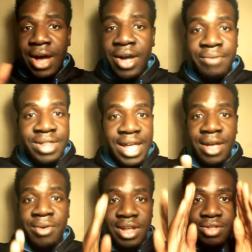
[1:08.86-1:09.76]
out everything
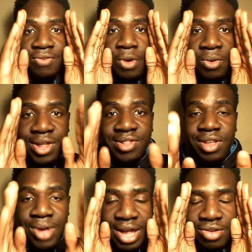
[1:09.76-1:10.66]
else, that you're focused,
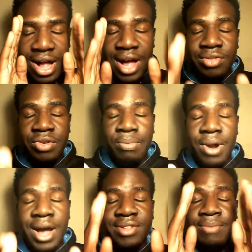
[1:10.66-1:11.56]
you got your eyes on the
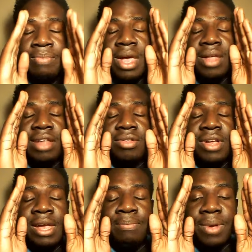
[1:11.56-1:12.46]
prize, that you
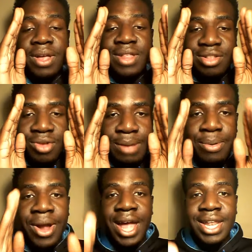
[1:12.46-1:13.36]
keep that you keep
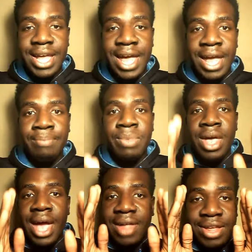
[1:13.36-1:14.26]
your head in the game
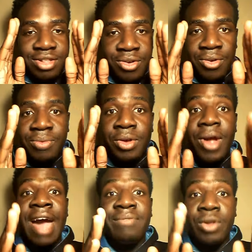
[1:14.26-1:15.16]
and that you're you're
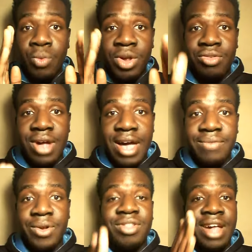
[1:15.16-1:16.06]
after what you're
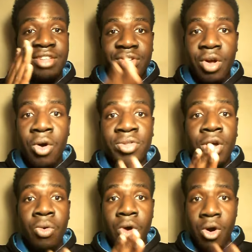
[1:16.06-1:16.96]
after. Chase your goals
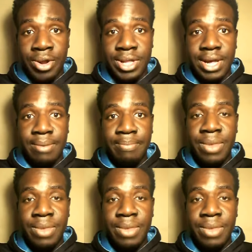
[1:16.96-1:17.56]
wholeheartedly.